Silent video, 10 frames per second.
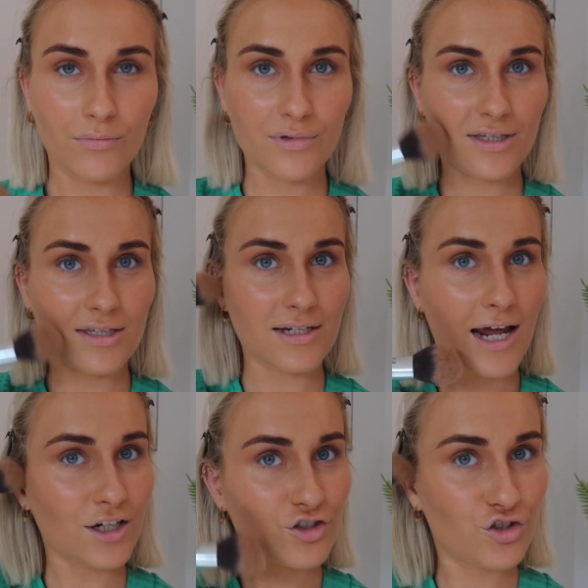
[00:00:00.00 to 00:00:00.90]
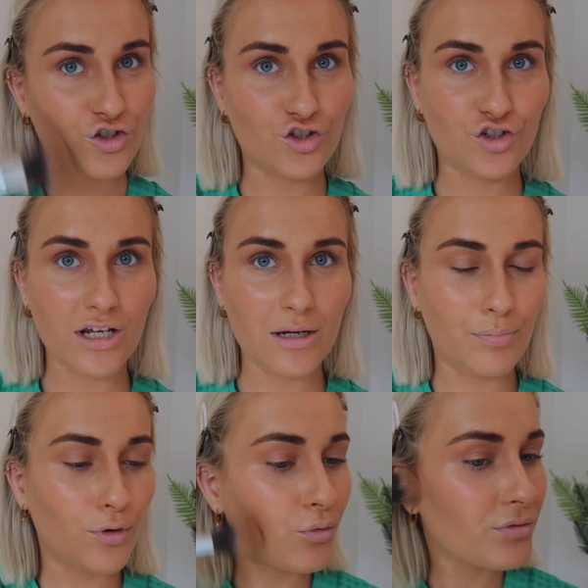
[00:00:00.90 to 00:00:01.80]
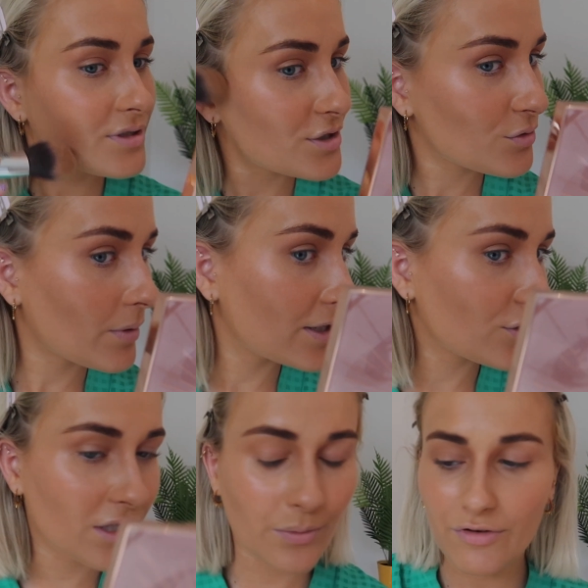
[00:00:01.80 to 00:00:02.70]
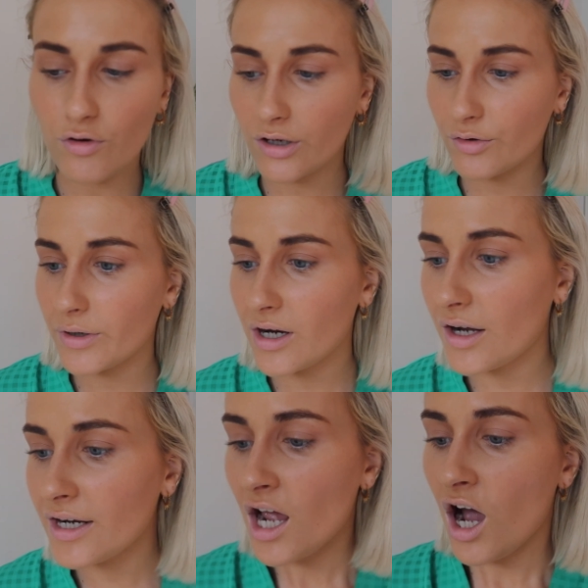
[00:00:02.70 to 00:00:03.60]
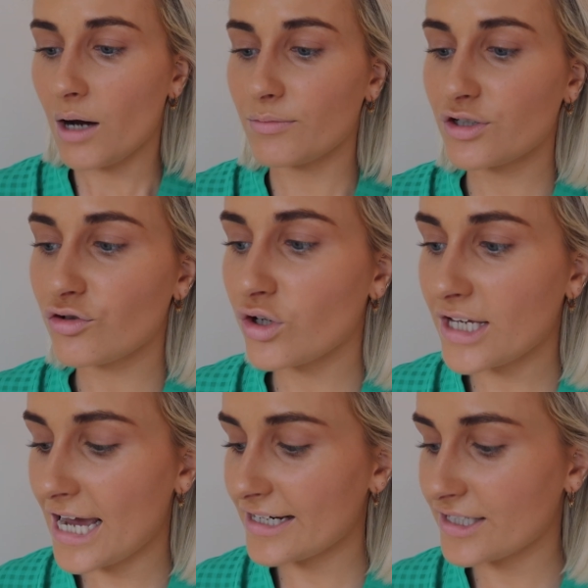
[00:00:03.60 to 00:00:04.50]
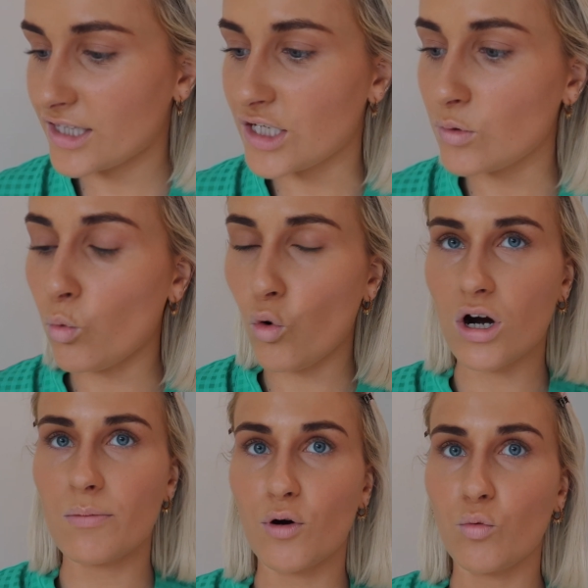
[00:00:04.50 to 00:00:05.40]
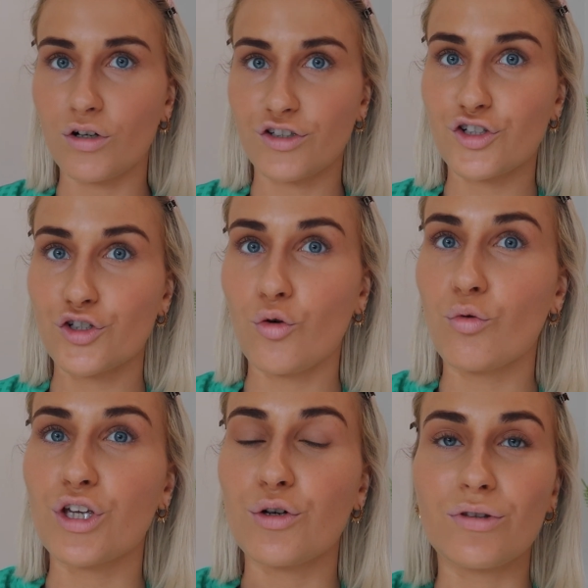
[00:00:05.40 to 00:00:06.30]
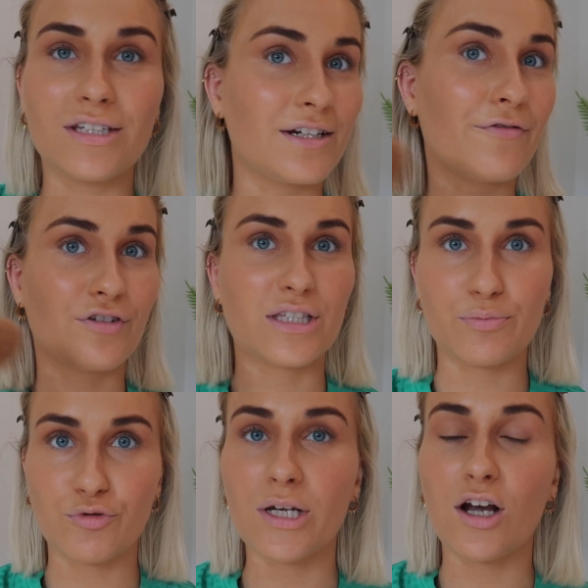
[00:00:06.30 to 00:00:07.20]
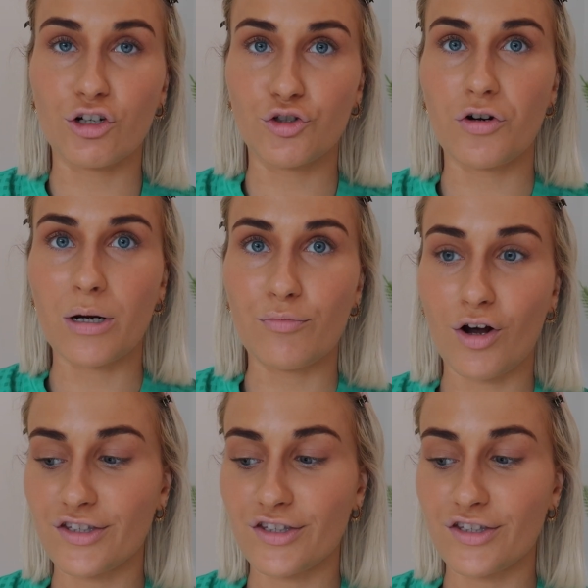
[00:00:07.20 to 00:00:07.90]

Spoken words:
snatched cheekbone situation that we've got going on. I'm just going to get the warmer one to show you the difference between contouring and